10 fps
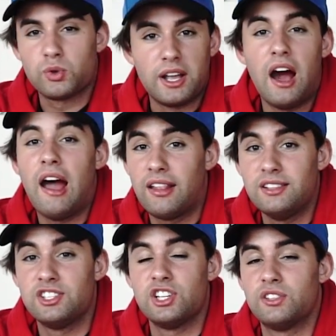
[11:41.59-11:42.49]
So I highly
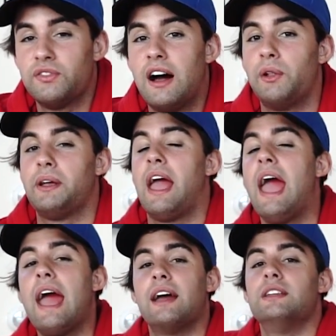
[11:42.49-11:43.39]
suggest following,
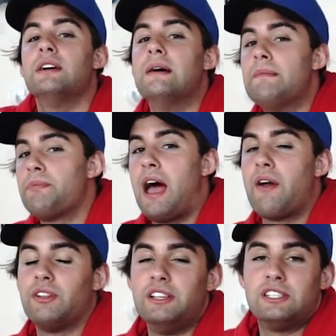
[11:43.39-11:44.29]
and I
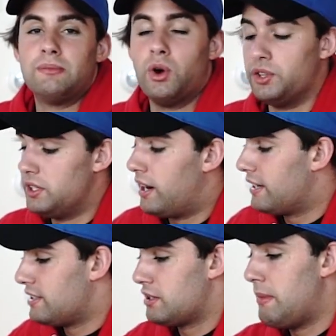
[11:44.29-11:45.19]
release some golden
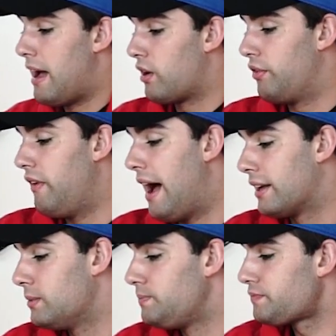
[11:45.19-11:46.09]
nuggets. As a matter of
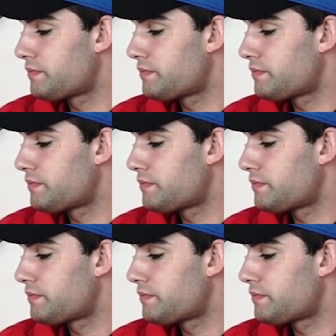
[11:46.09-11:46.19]
fact,